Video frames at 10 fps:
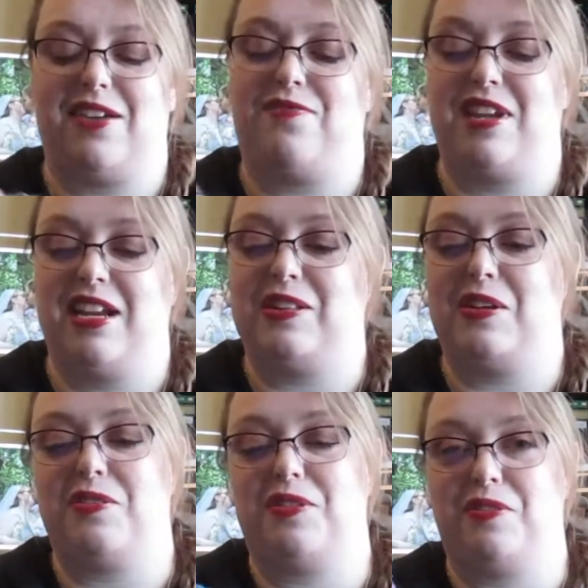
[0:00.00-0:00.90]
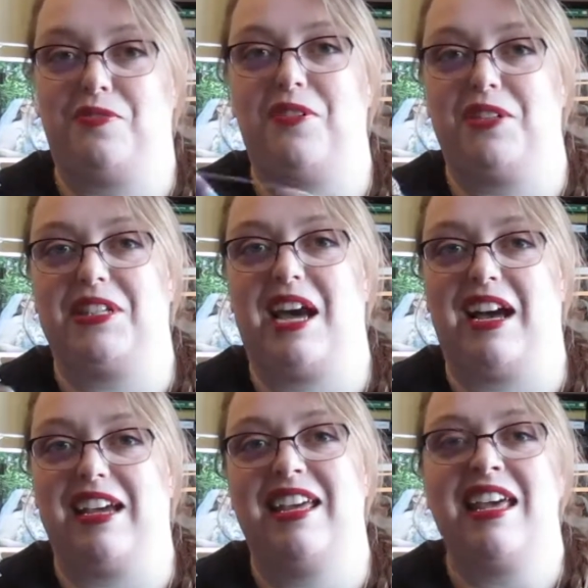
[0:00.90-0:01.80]
I've knit close to a full
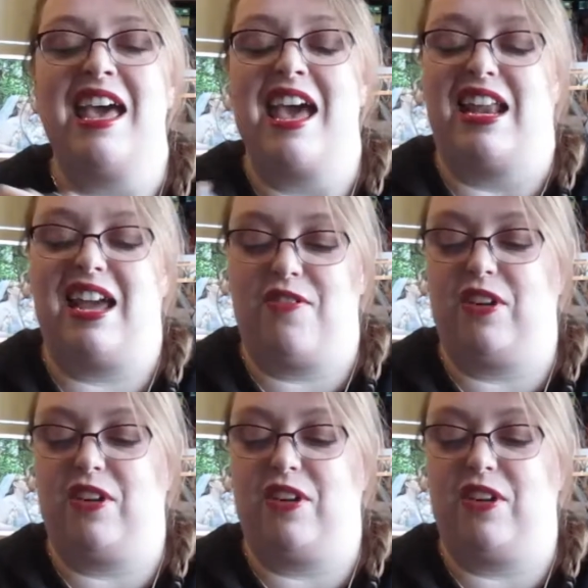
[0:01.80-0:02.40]
sock, and I haven't